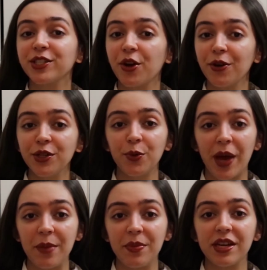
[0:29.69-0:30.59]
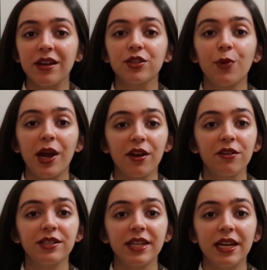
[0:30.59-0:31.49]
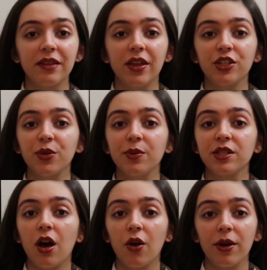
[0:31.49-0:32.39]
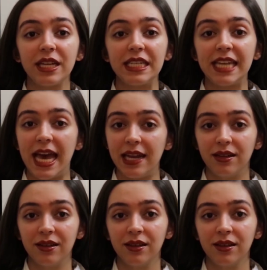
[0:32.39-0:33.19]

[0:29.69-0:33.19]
turned away because records stated that she was already dead.